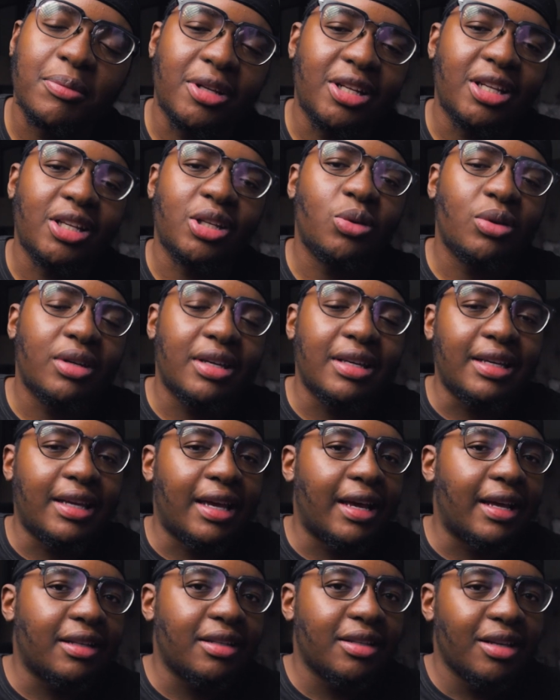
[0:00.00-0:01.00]
meaning you can
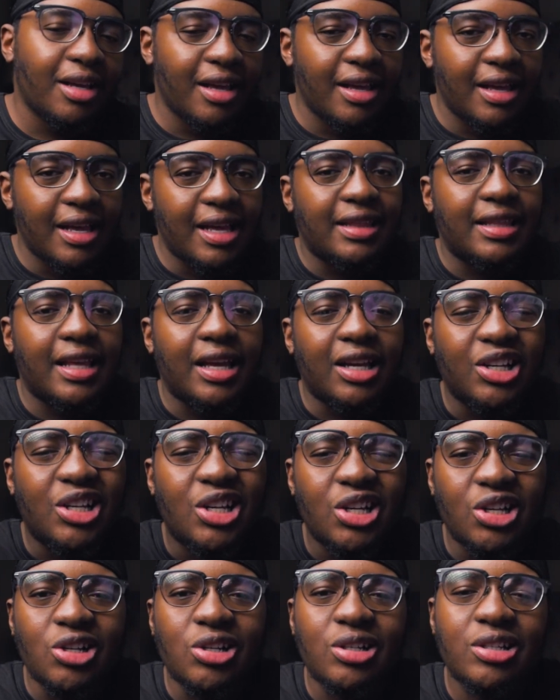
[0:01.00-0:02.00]
get that
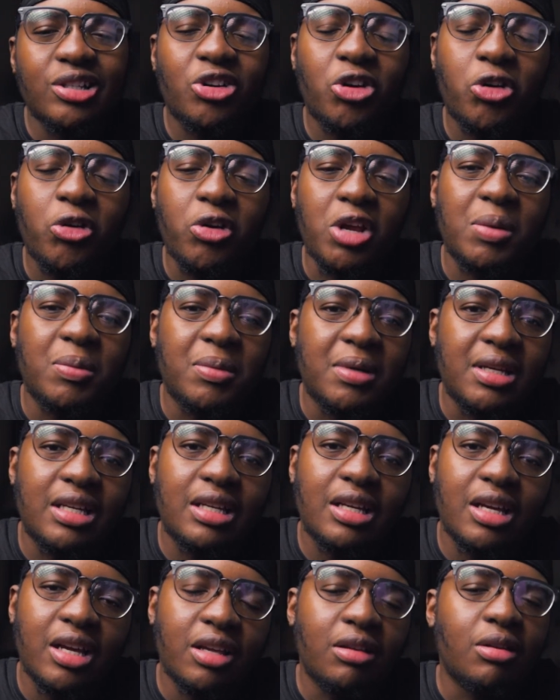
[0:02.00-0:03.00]
good,
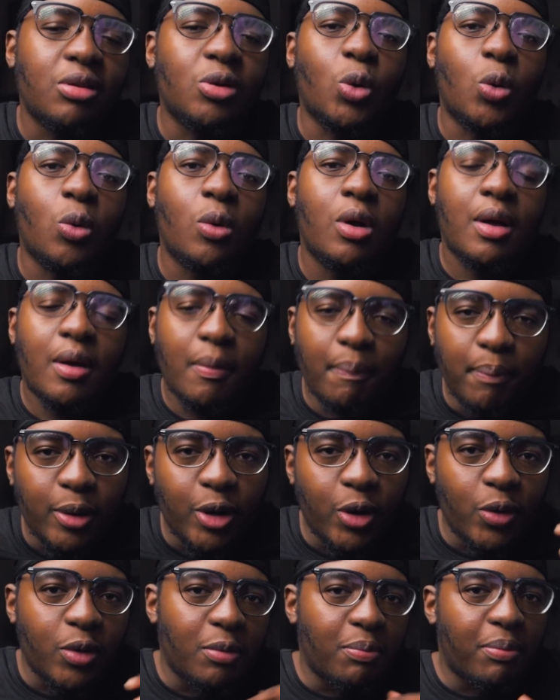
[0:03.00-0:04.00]
creamy,
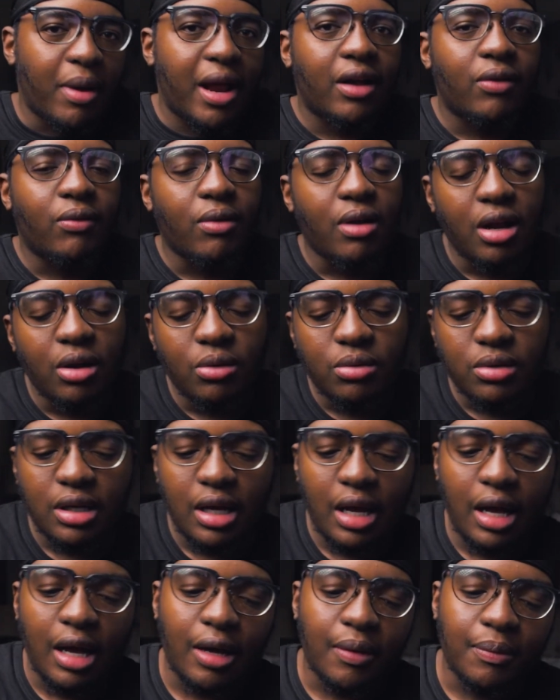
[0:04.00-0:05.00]
blurry background.
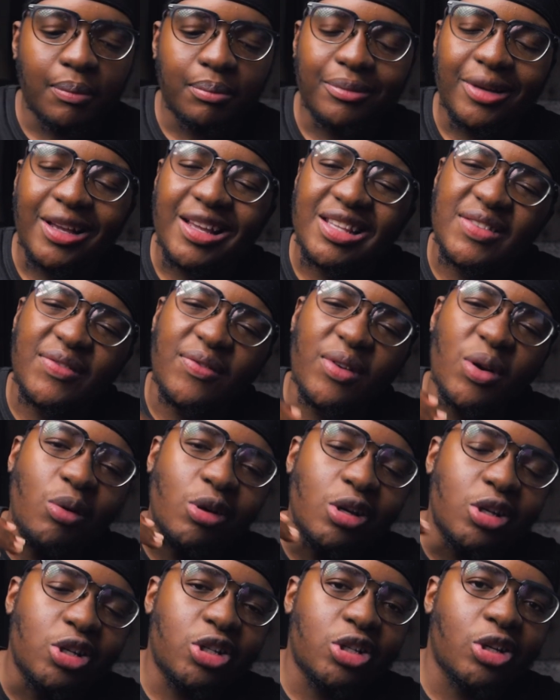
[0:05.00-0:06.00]
It's
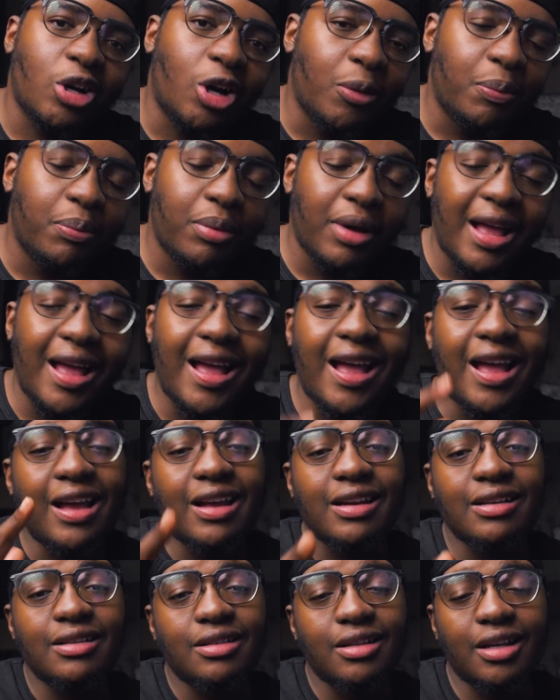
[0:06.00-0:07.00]
very sharp,
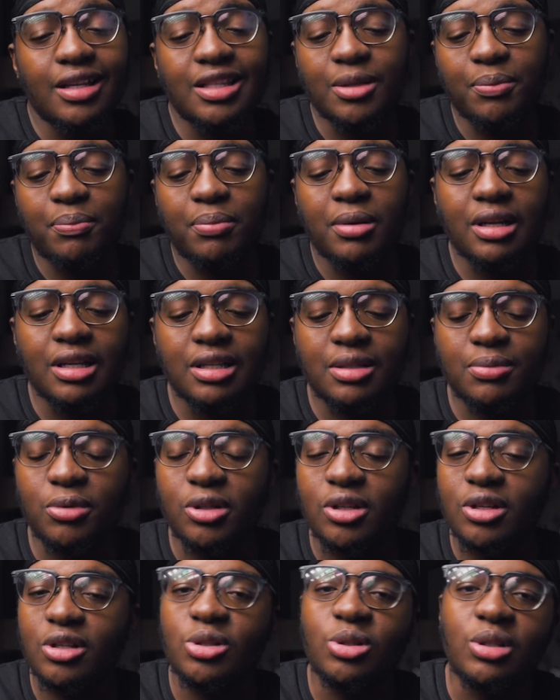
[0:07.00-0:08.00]
and it's a plus
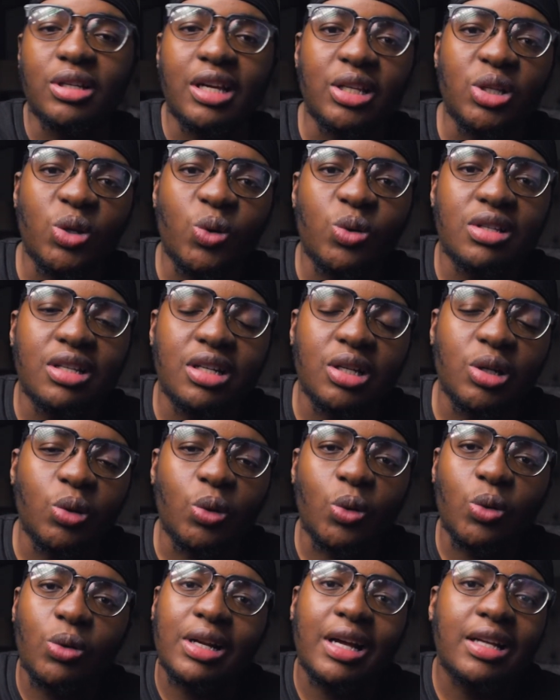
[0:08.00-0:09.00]
because you can use it
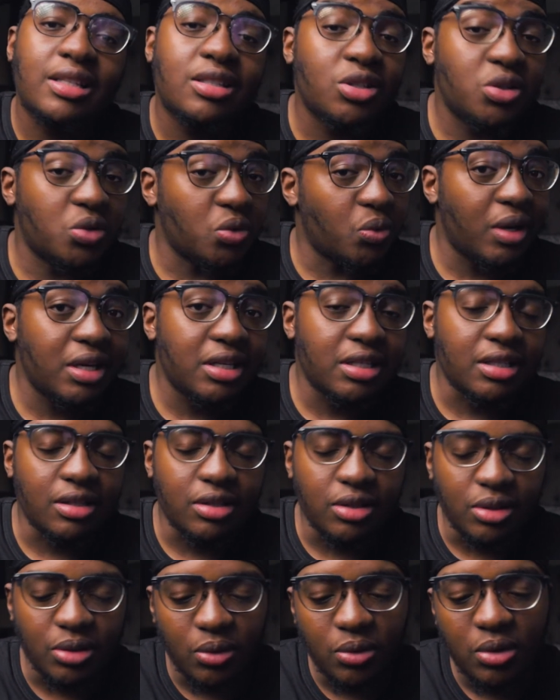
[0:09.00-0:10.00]
in low light
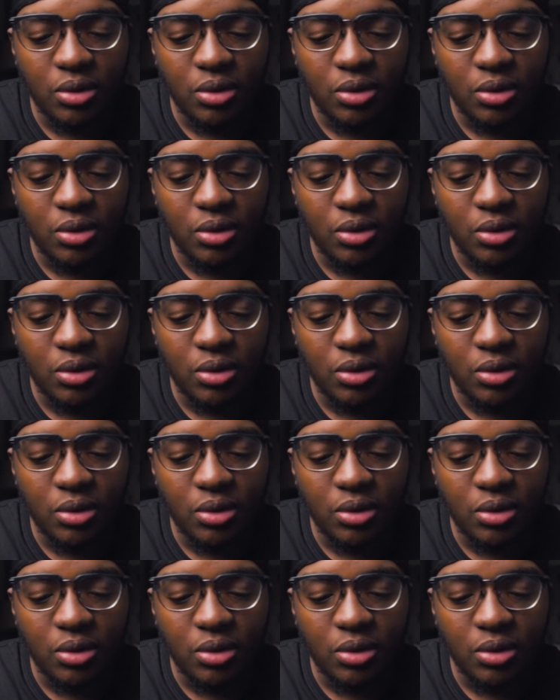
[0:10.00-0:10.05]
situations,